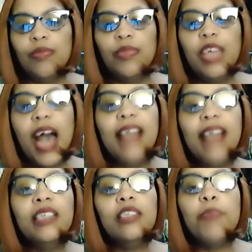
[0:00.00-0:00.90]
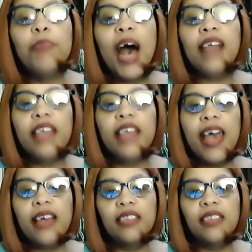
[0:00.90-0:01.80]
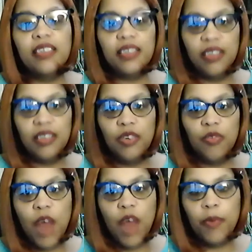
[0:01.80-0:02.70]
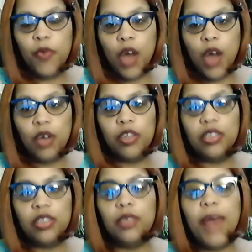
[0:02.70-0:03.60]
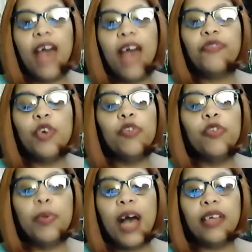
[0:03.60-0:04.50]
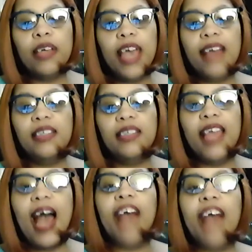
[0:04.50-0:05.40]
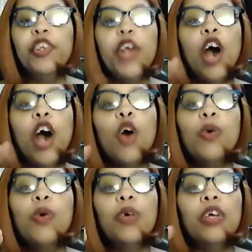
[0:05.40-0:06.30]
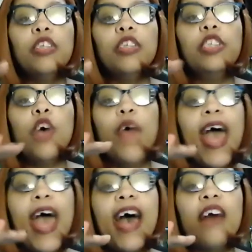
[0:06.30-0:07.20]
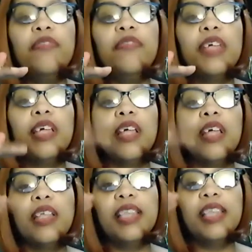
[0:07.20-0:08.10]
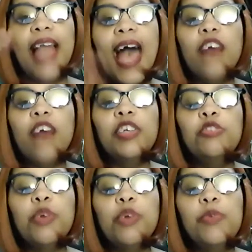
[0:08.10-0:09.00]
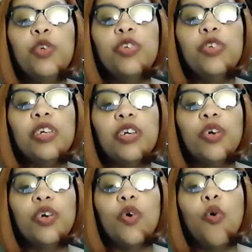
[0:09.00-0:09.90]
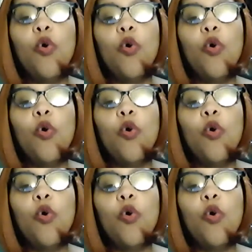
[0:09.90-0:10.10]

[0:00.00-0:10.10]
Yeah, I listen to podcasts right before I go to sleep. I have 3 or 4 podcasts that I know don't have loud intro music or